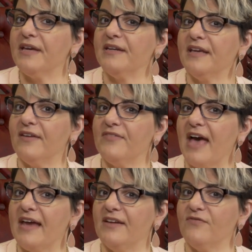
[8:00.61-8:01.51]
can give
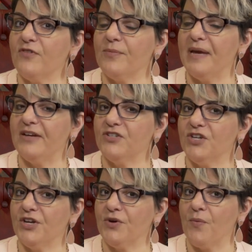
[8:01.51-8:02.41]
that
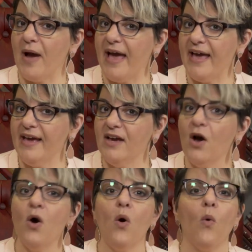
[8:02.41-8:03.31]
information away,
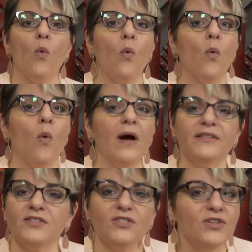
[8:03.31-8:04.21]

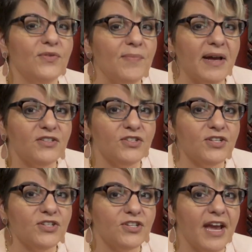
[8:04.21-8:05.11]
what's too much
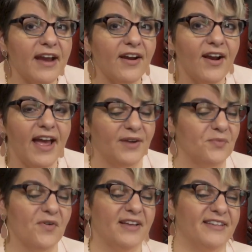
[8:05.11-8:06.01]
to share
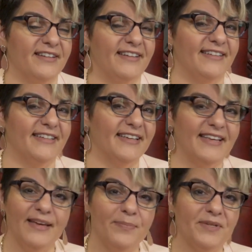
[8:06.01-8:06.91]
and what you need to
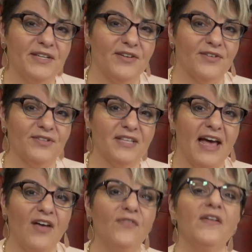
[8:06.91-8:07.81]
keep to
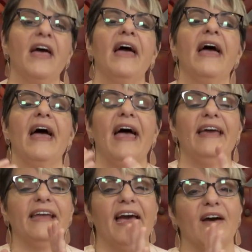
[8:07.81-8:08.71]
yourself,
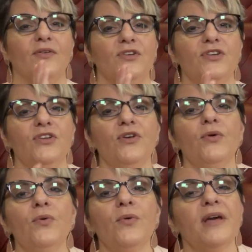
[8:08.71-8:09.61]
and how
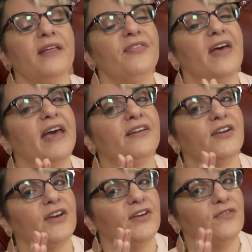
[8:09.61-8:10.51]
you can then
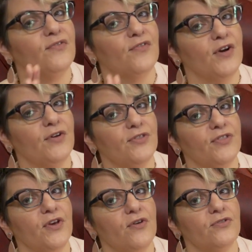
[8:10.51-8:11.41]
convert
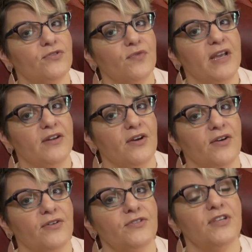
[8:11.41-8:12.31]
those
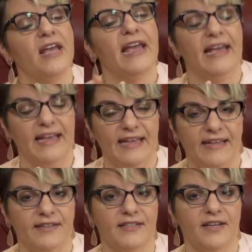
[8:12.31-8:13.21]
readers
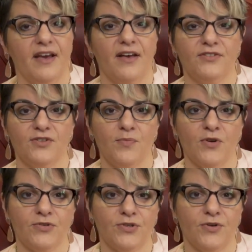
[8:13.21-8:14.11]
into
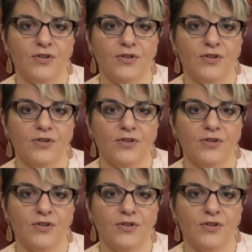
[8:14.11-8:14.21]
customers or